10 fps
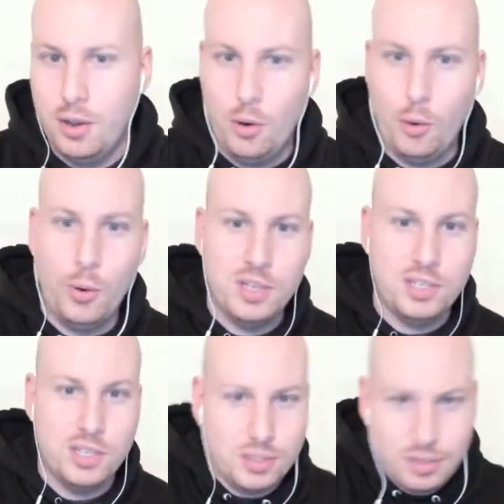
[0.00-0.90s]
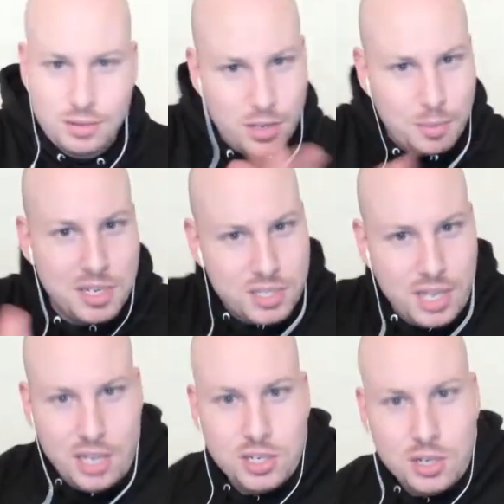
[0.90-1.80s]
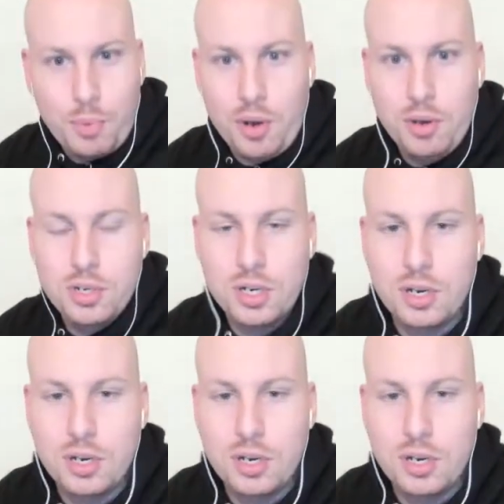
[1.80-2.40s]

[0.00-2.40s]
or is this going to be a staged approach?